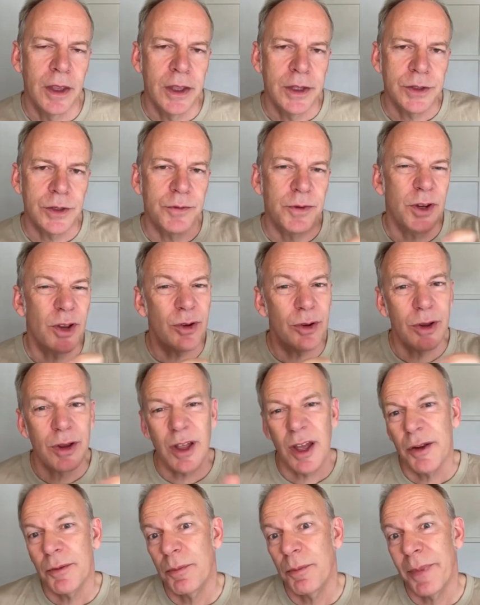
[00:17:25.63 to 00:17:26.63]
So if you
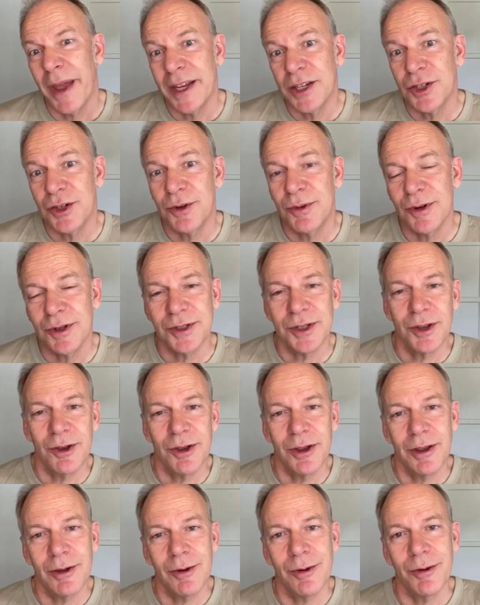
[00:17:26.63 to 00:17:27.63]
can't measure what's
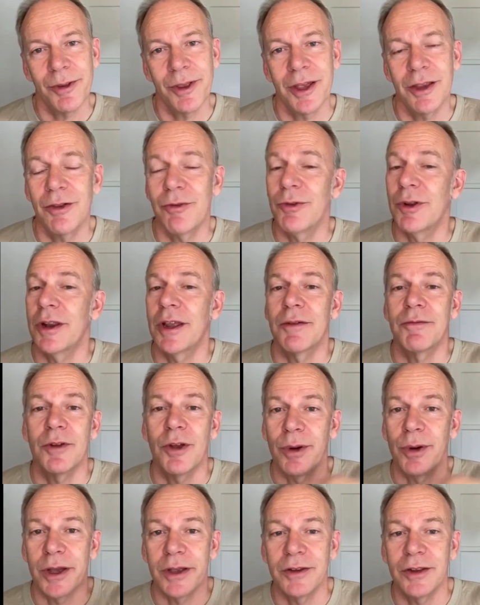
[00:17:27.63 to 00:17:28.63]
going on there, you really have
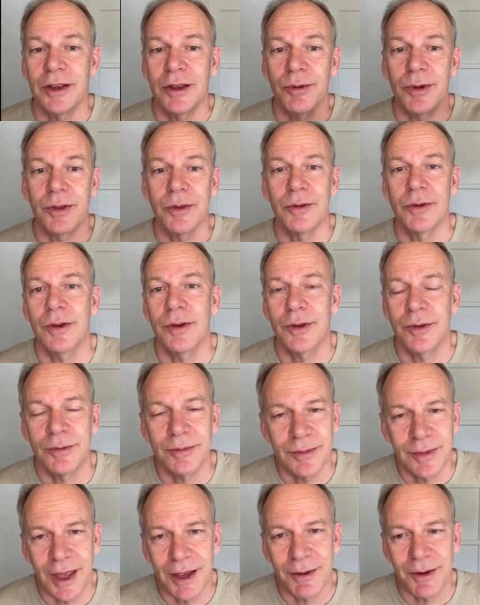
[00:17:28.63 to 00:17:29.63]
no idea whether or not
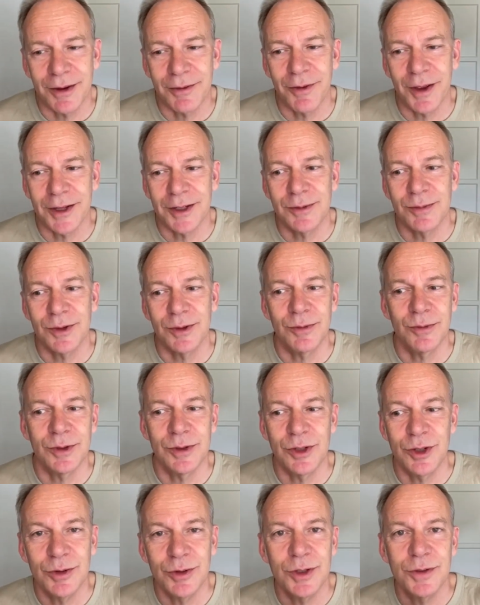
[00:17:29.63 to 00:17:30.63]
that investment
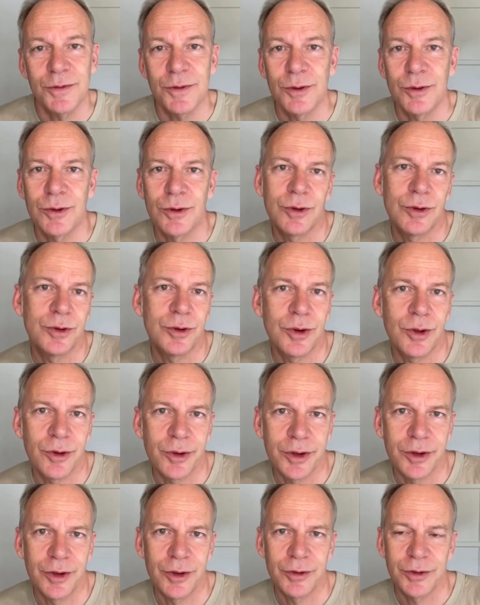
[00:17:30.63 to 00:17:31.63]
was useful or
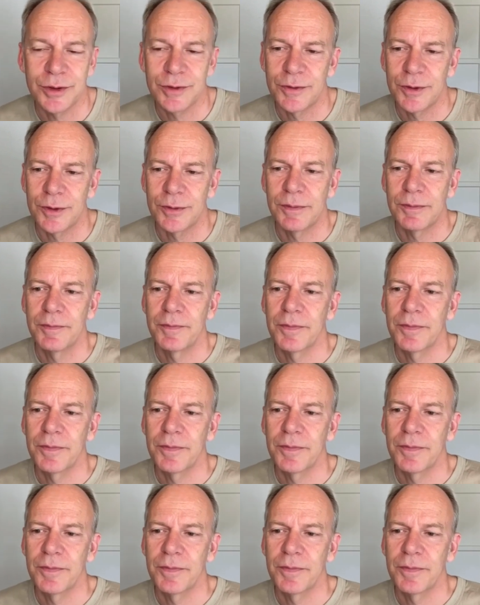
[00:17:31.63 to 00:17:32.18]
not useful.